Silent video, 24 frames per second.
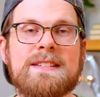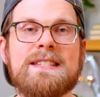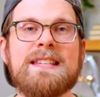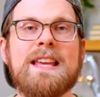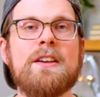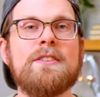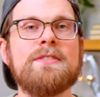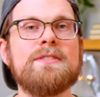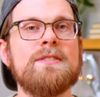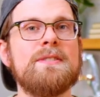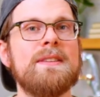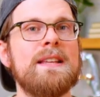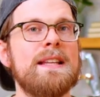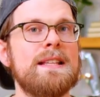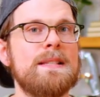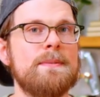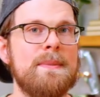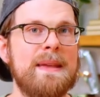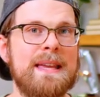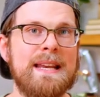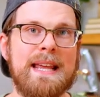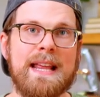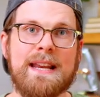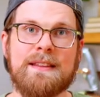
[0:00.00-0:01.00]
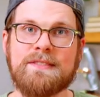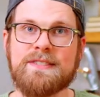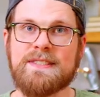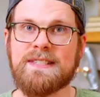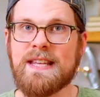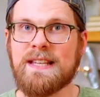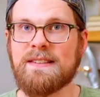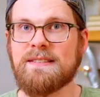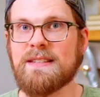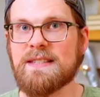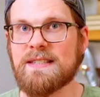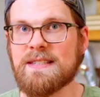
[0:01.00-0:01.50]
tells you that it's made out of
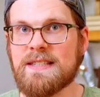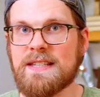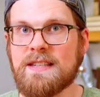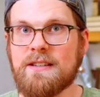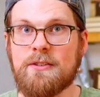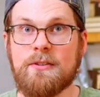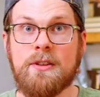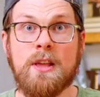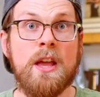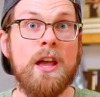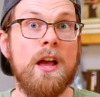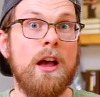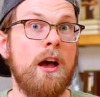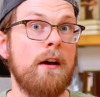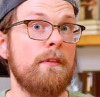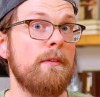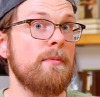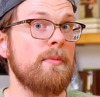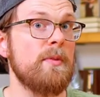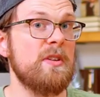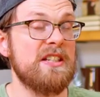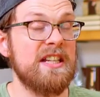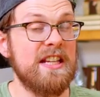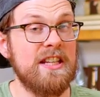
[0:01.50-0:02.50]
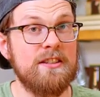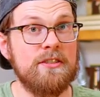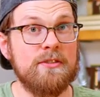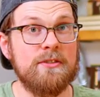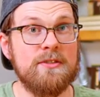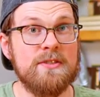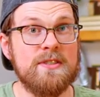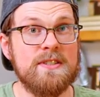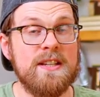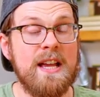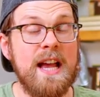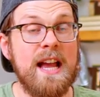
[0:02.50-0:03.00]
stainless steel of a
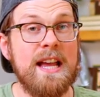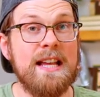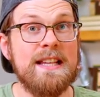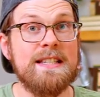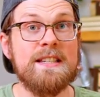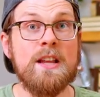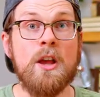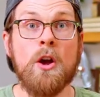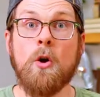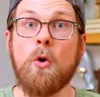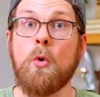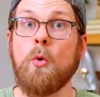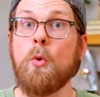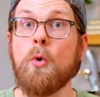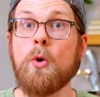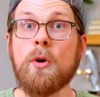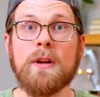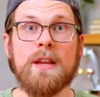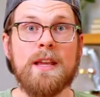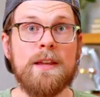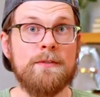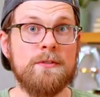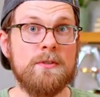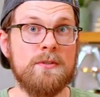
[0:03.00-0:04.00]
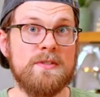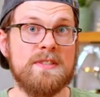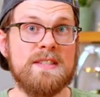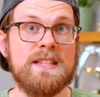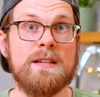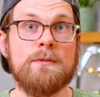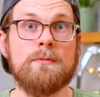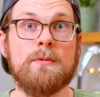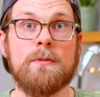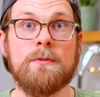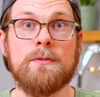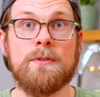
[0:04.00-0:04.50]
particular size, or if you
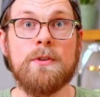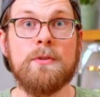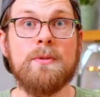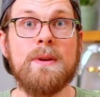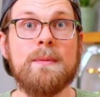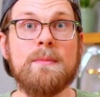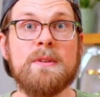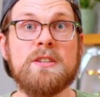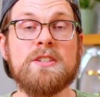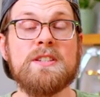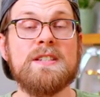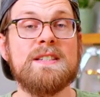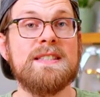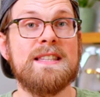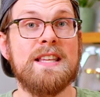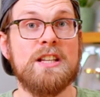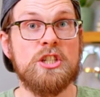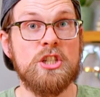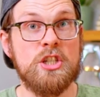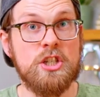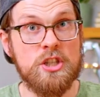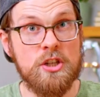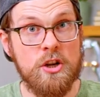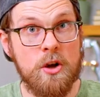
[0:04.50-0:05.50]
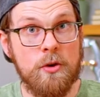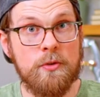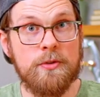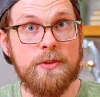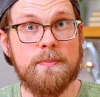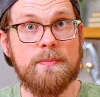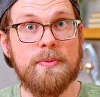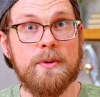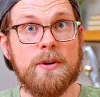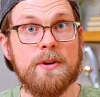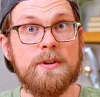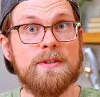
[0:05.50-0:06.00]
see review images that show the
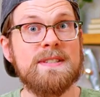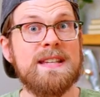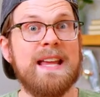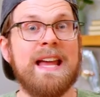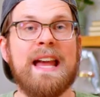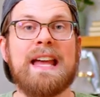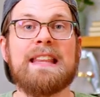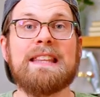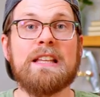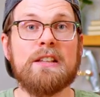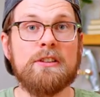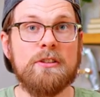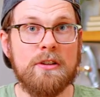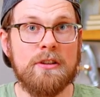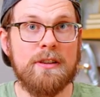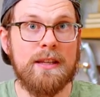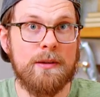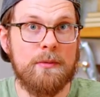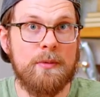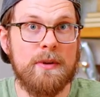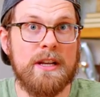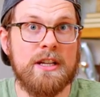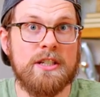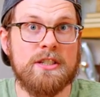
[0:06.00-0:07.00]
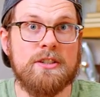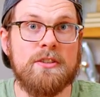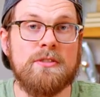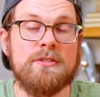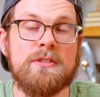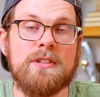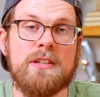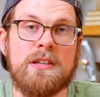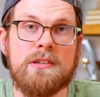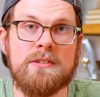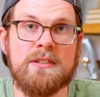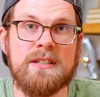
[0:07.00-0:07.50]
burrs and they look like what I
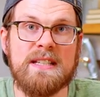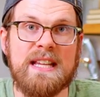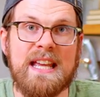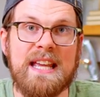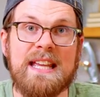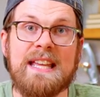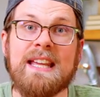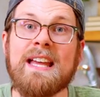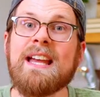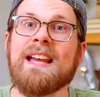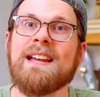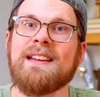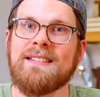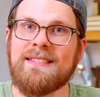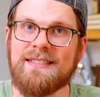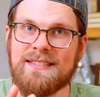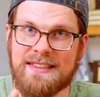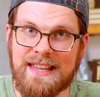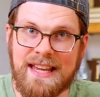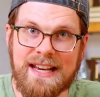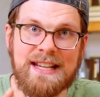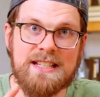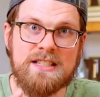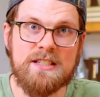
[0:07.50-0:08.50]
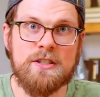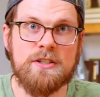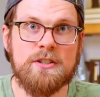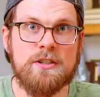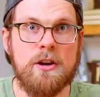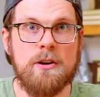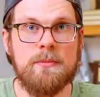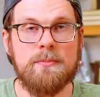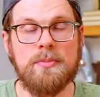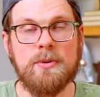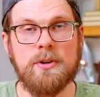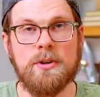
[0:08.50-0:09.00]
showed you here today, then it's a
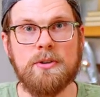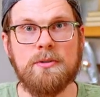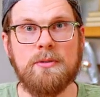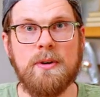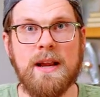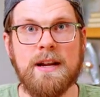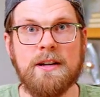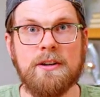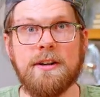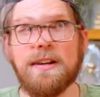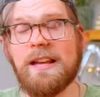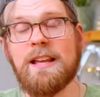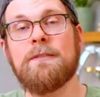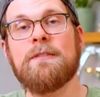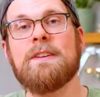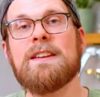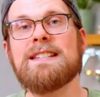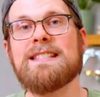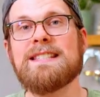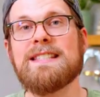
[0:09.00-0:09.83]
Sharp-Burr grinder. If it